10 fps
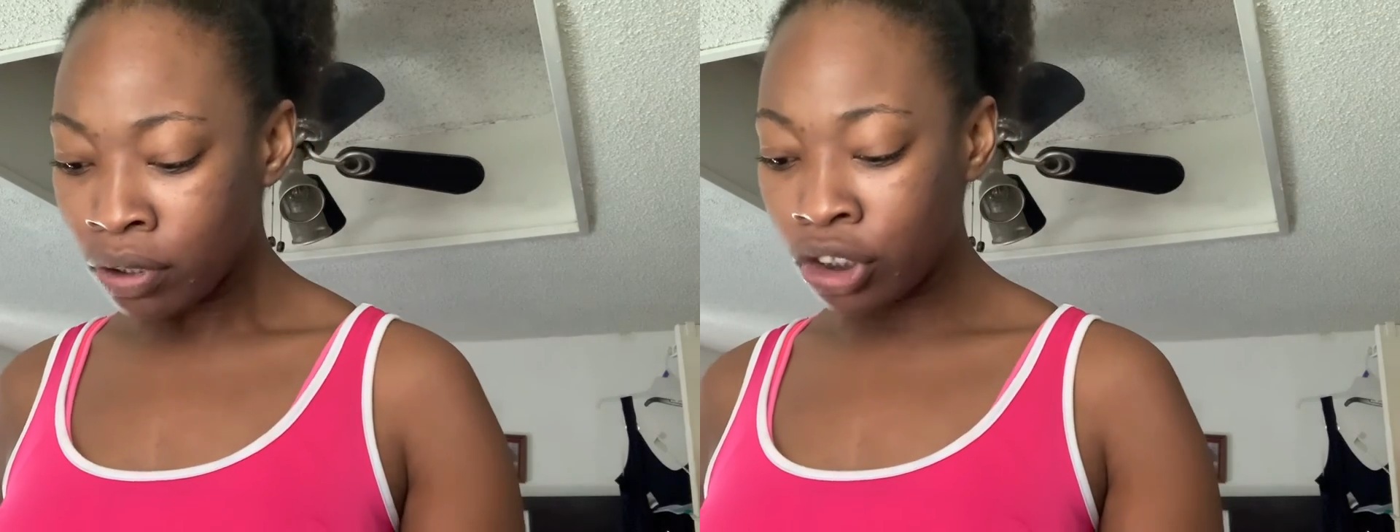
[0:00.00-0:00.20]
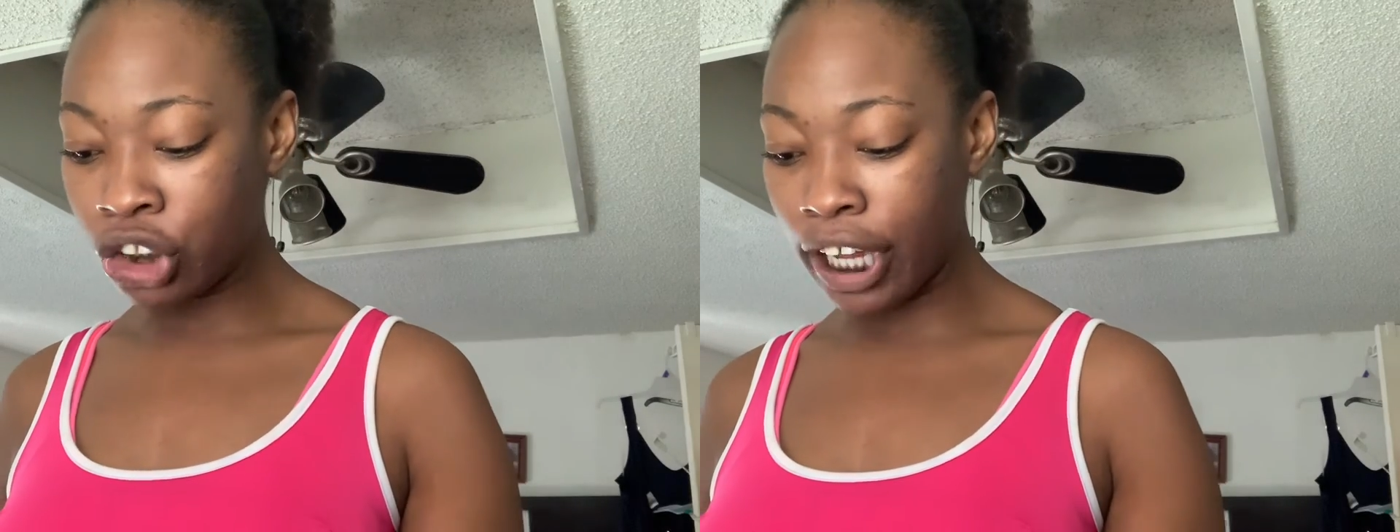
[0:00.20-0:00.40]

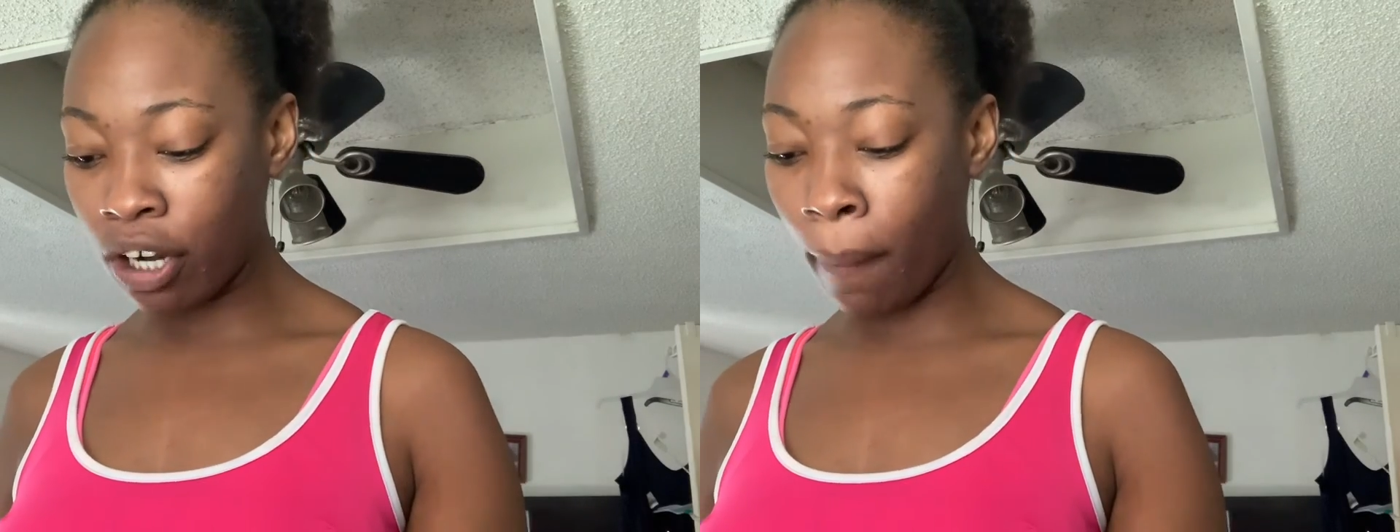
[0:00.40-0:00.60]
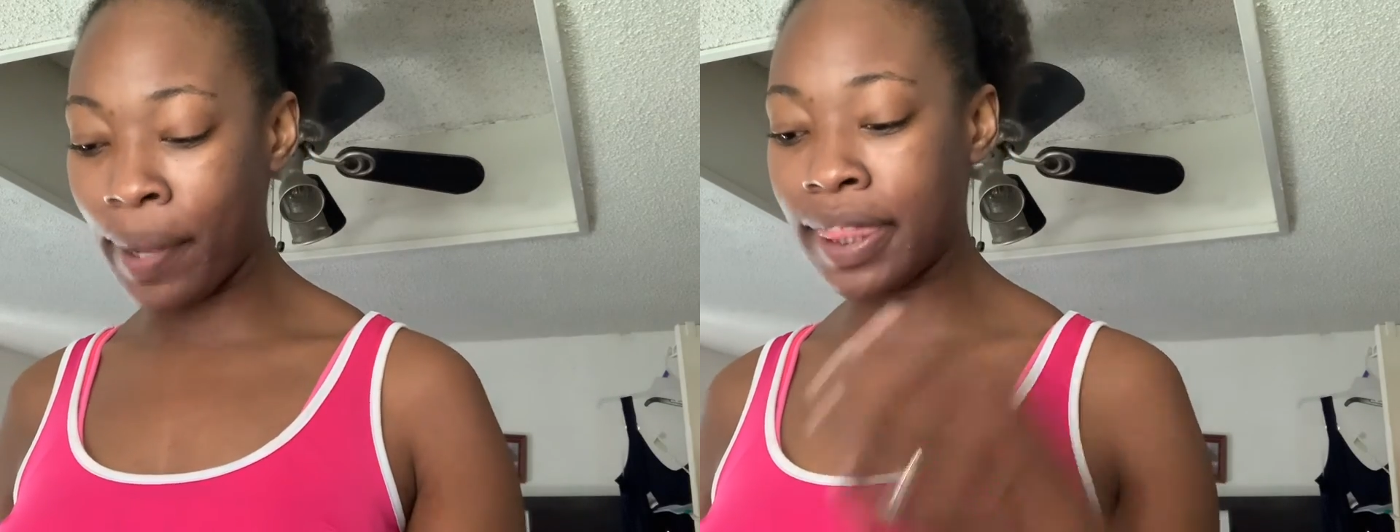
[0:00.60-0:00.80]

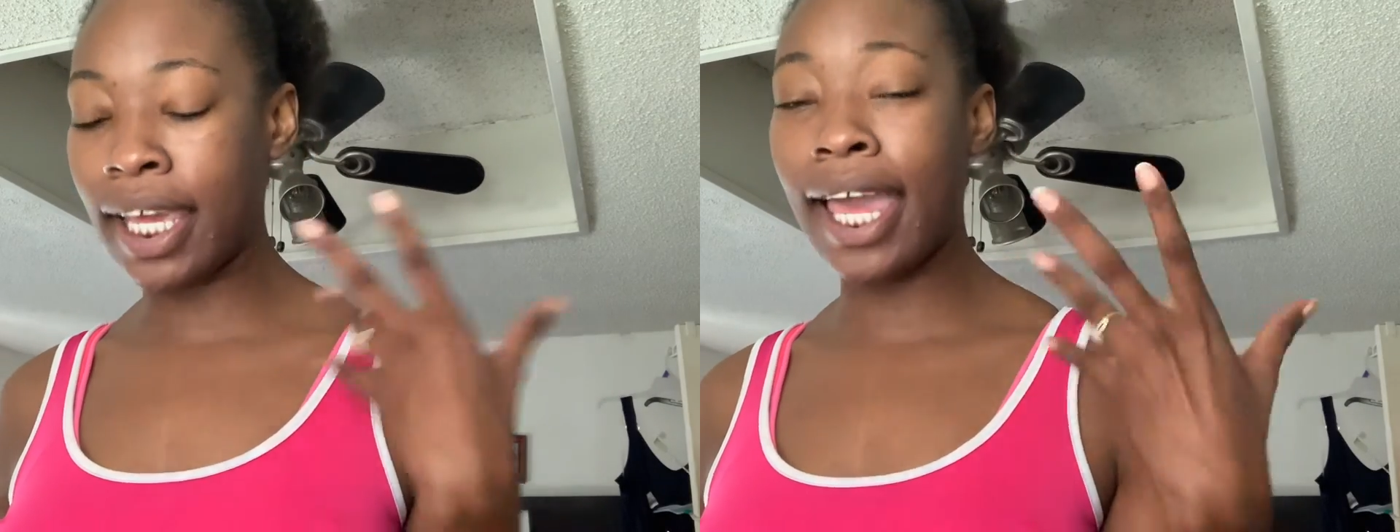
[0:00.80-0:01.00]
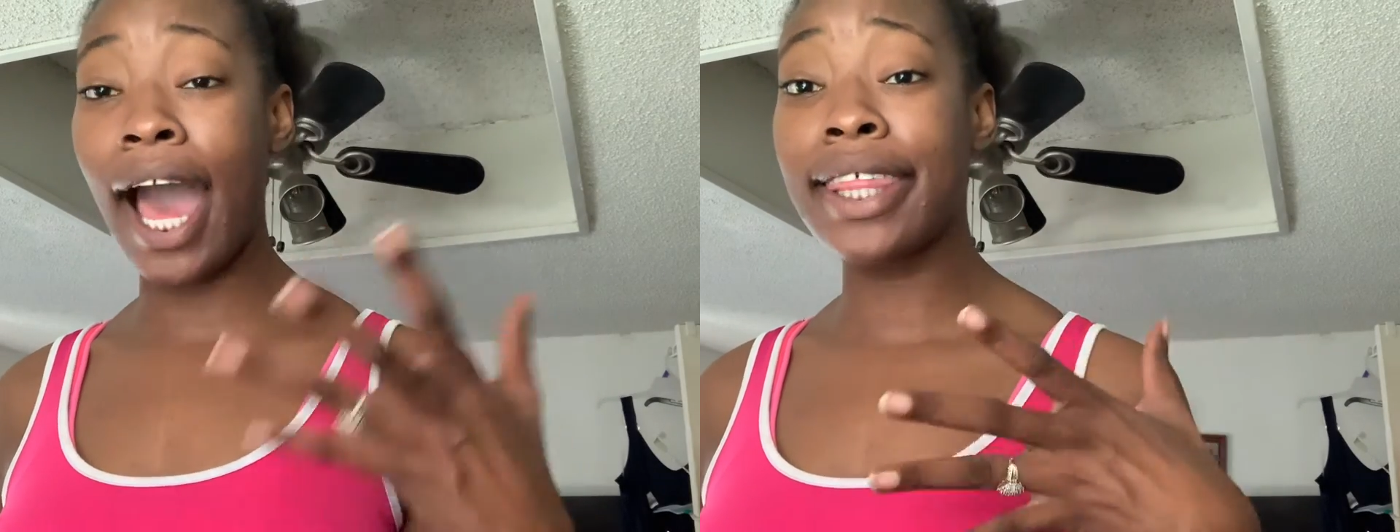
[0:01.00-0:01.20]
channel, but the
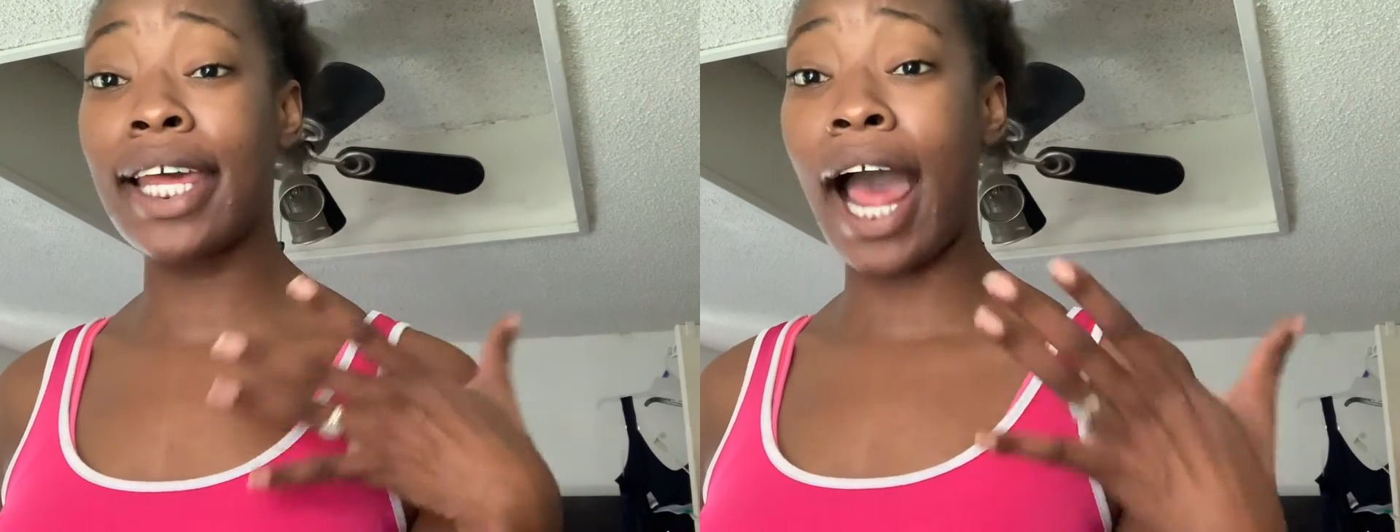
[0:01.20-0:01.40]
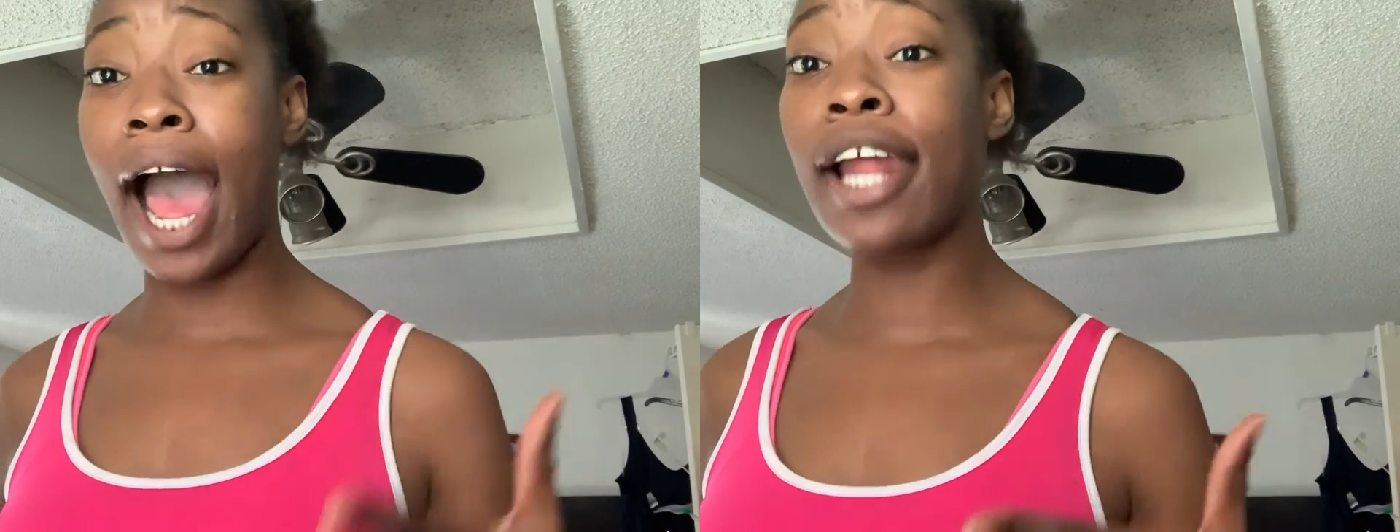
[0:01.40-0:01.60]
guy that
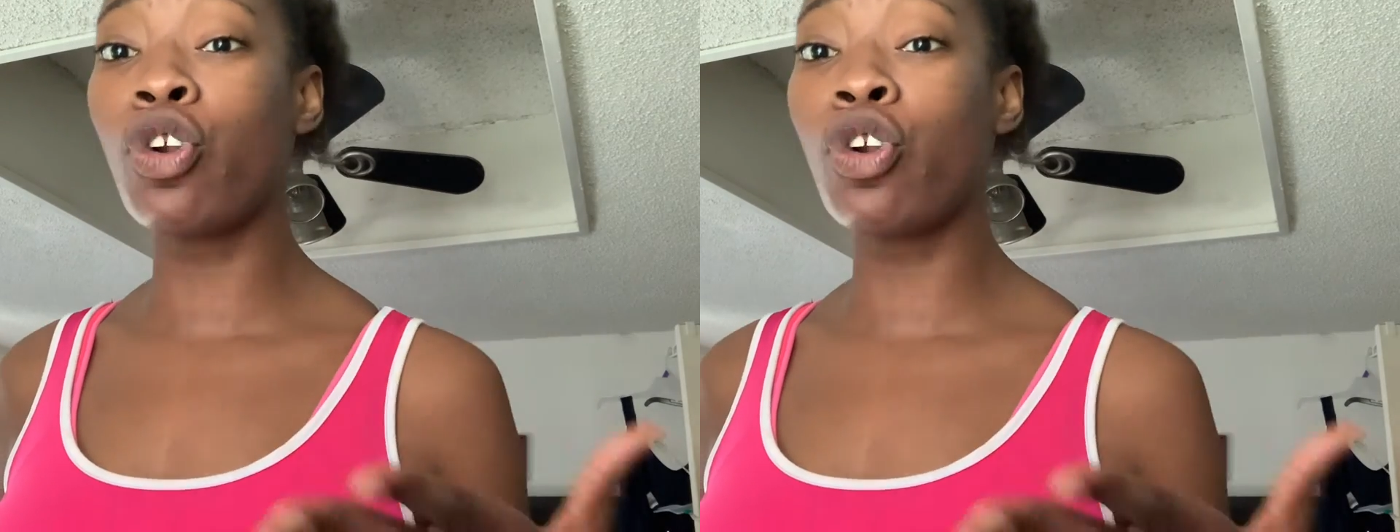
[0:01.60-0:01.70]
I